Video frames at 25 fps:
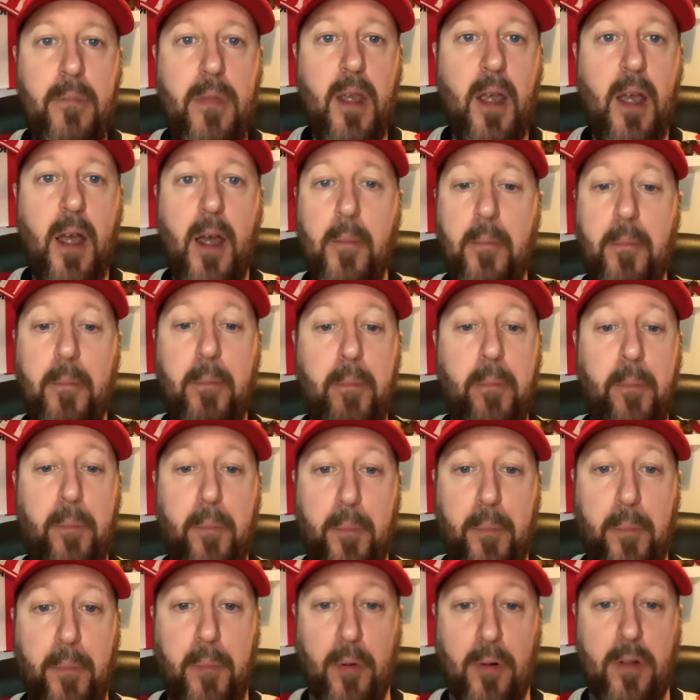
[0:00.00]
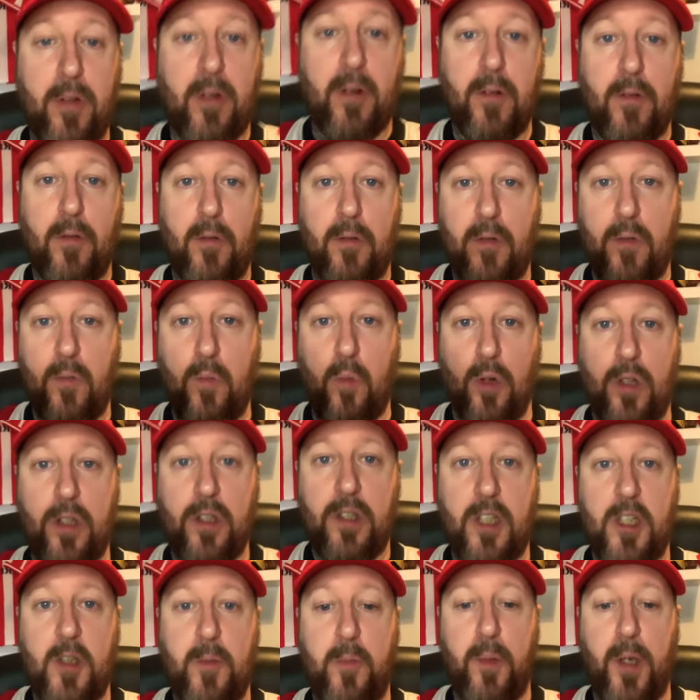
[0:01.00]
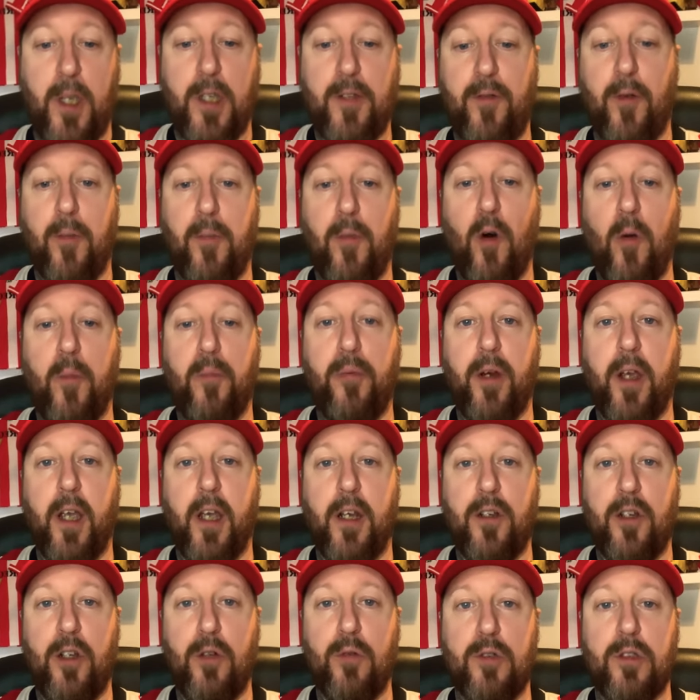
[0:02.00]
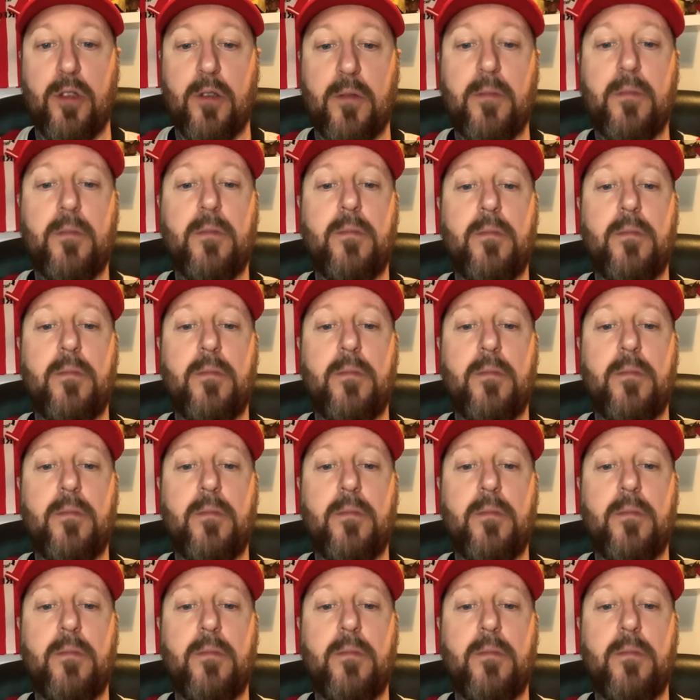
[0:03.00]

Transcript: Um, but watch this space for more breaking news.